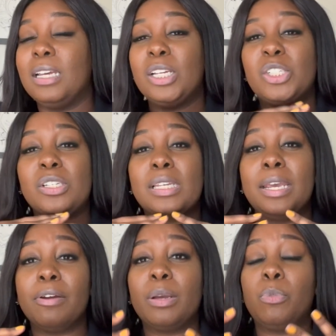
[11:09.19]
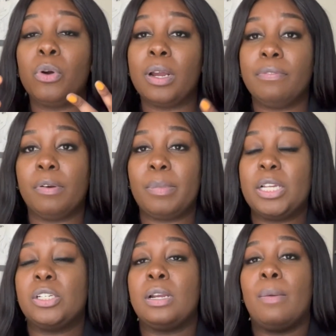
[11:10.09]
just hearing more
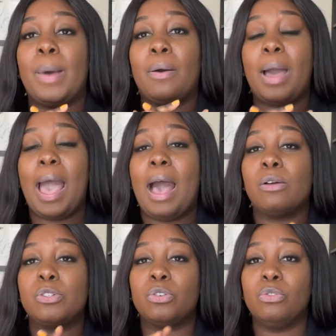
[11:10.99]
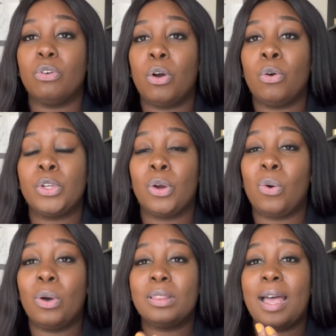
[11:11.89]
information about how to grow your
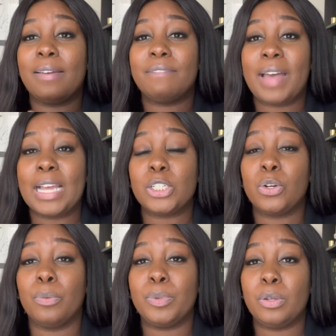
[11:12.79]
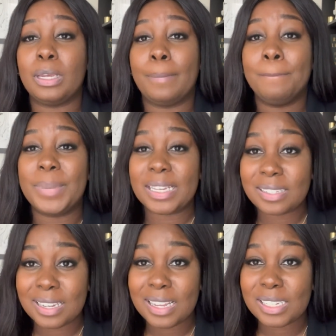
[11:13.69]
online fashion or beauty
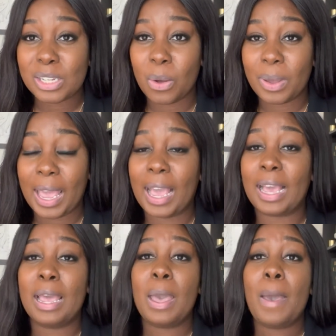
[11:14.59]
business, okay,